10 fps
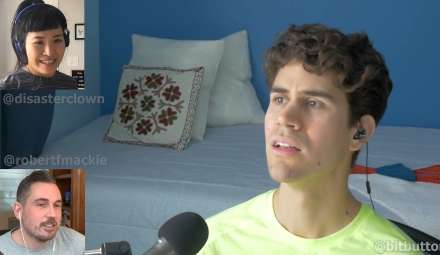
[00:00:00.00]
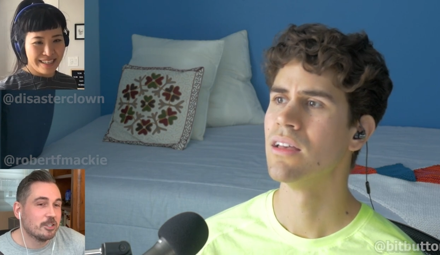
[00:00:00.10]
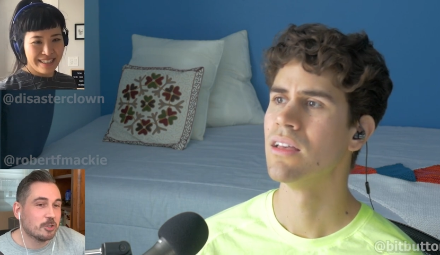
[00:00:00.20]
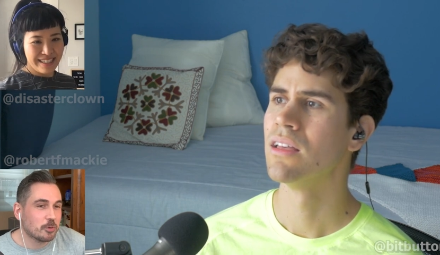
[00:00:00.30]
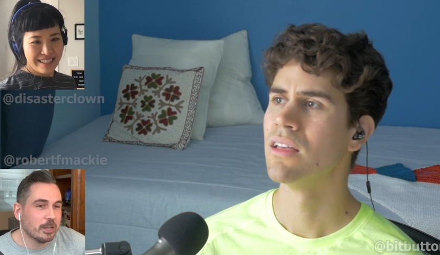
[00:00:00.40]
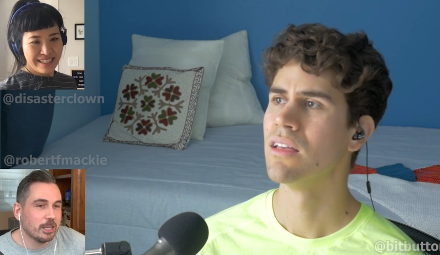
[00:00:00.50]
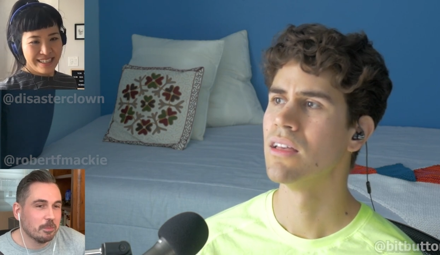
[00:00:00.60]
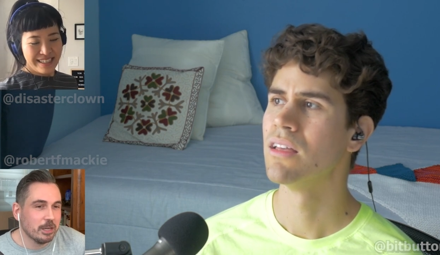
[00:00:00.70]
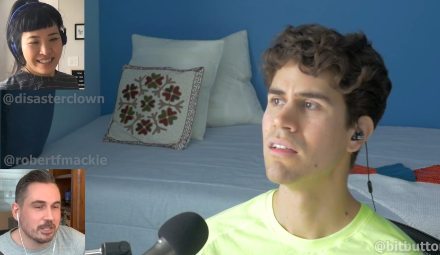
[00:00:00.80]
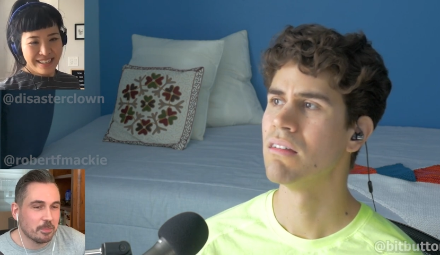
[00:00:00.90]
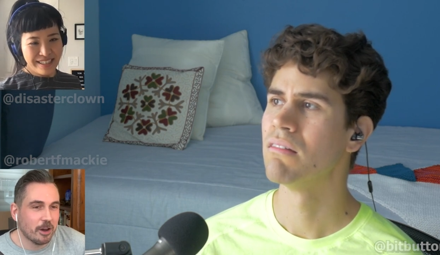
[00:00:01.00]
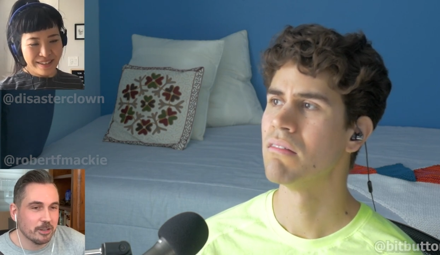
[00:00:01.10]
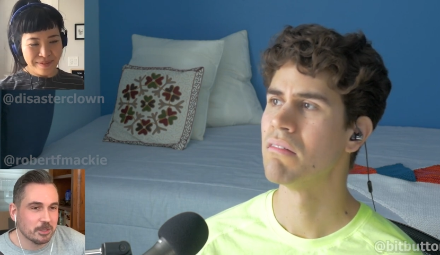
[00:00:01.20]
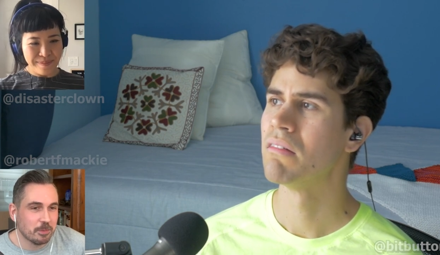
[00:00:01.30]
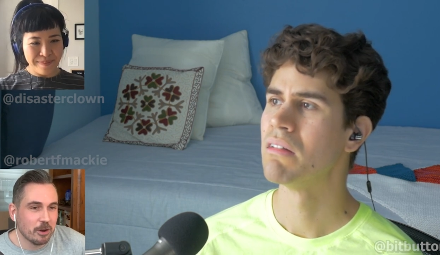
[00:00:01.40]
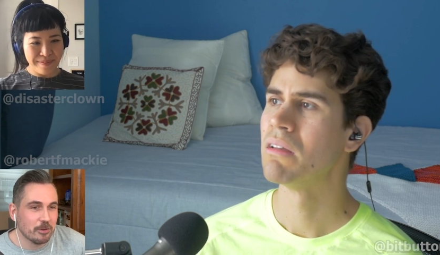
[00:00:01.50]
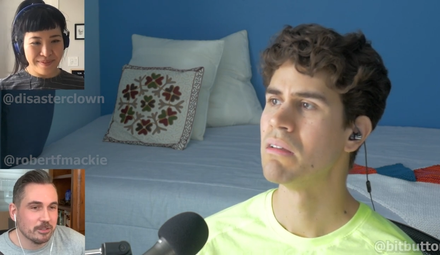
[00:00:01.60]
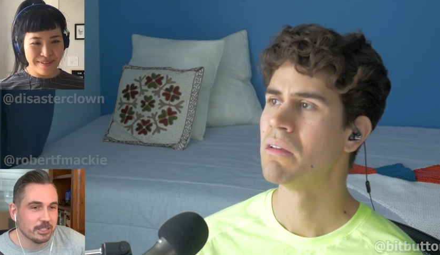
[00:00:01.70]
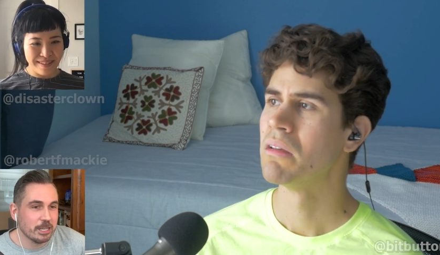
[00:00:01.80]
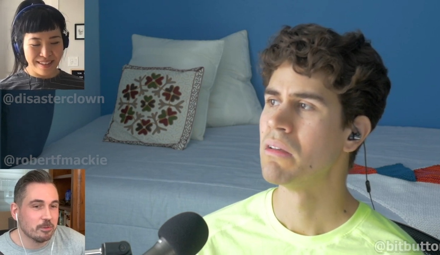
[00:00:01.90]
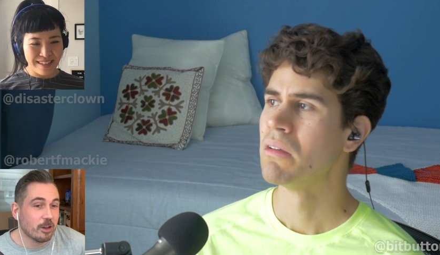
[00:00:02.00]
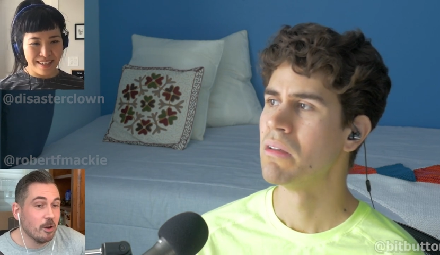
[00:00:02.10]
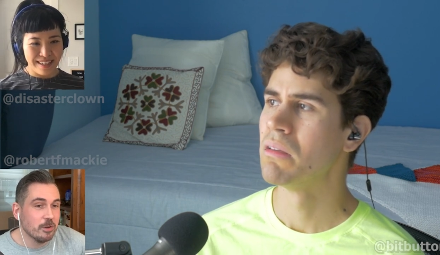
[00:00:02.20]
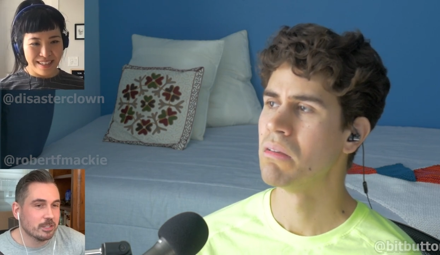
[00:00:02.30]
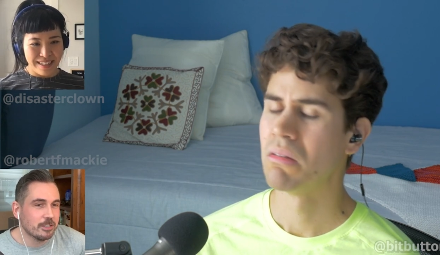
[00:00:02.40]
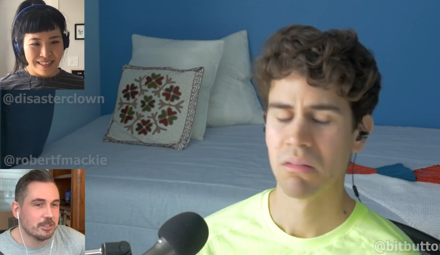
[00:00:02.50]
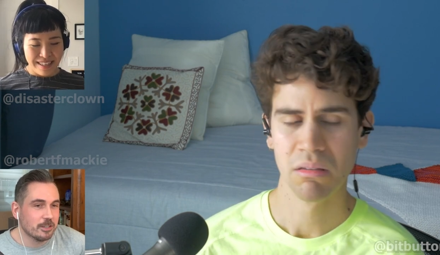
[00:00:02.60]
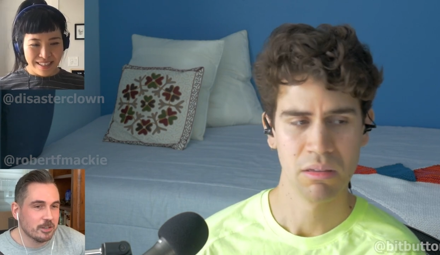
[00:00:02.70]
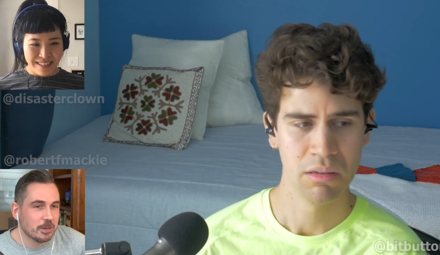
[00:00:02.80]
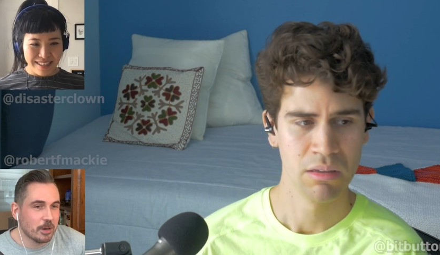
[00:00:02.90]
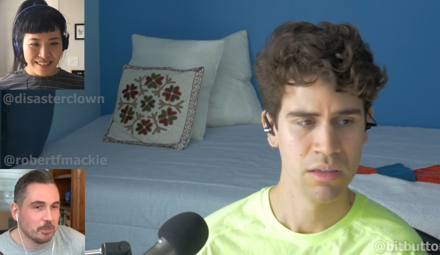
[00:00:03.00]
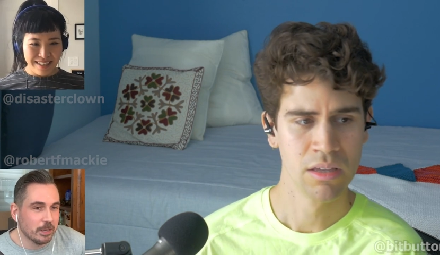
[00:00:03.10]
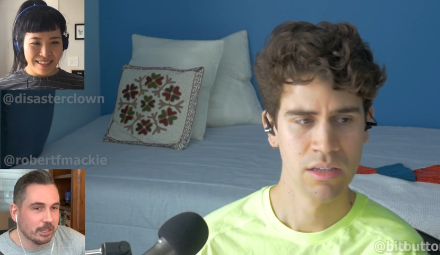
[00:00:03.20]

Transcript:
Speaker 1: stringy meat upon his bones, and he was always concerned about being